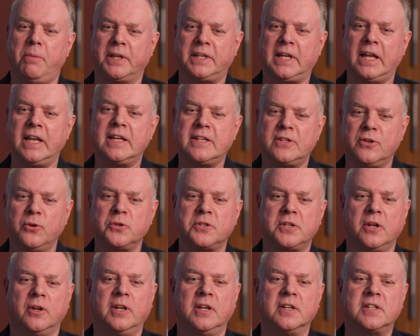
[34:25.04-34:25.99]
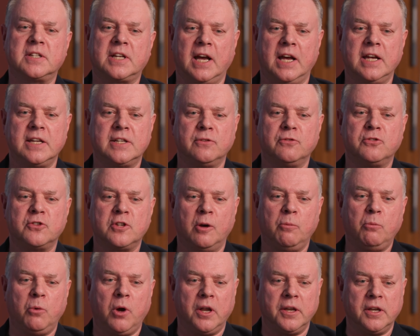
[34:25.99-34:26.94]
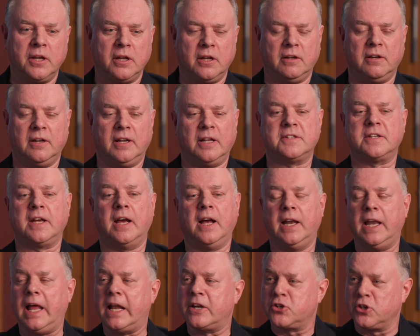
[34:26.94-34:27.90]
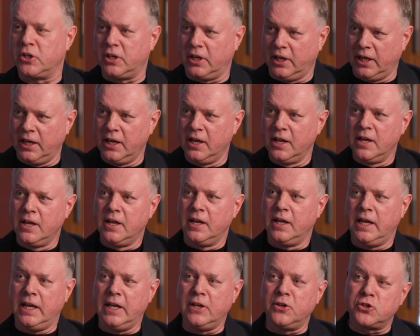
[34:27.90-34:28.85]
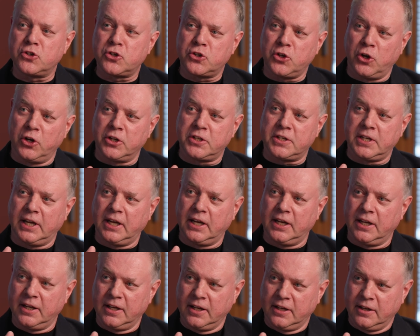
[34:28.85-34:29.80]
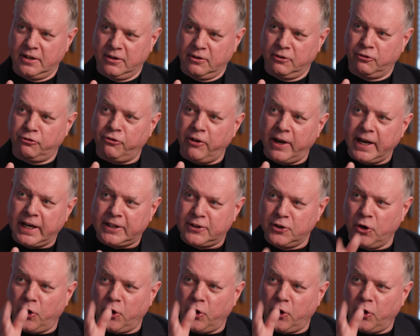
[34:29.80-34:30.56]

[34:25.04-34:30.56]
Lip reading: But then there's also this case of someone, let's say allegedly, inserting fake